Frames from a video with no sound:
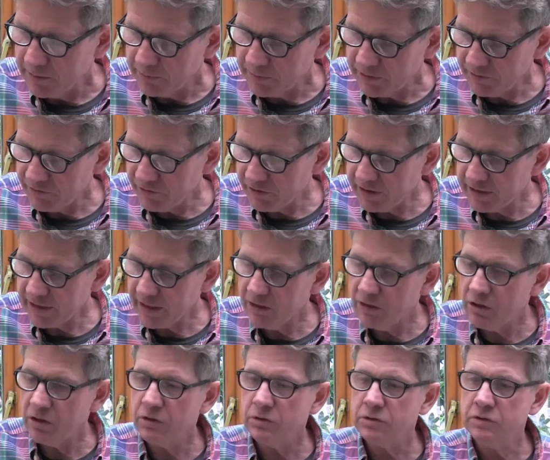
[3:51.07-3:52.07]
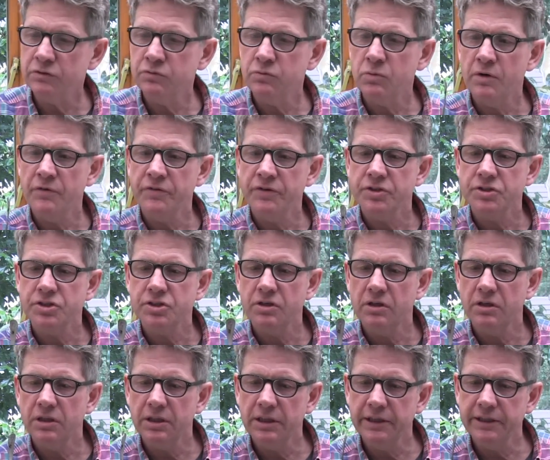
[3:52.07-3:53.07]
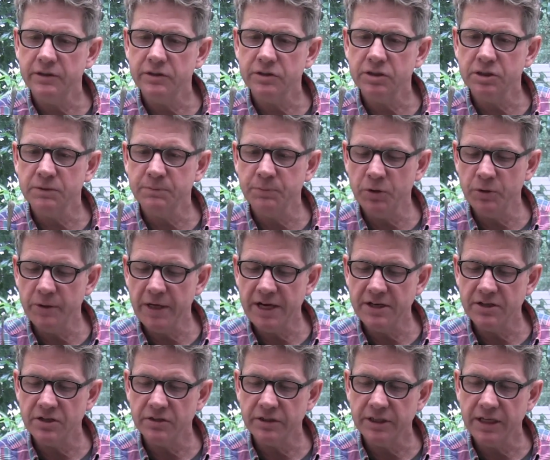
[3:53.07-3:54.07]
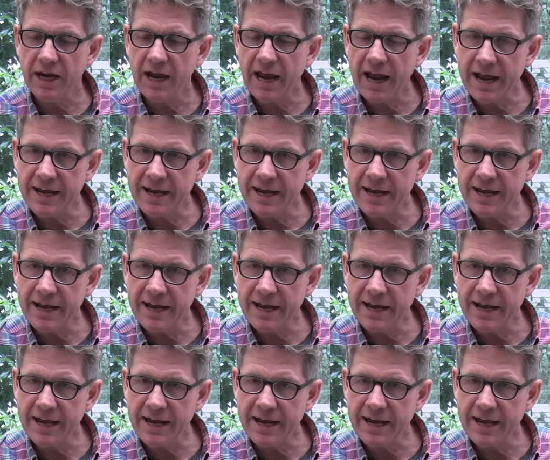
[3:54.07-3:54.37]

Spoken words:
but if you can get hold of one that's got a little spoon end on it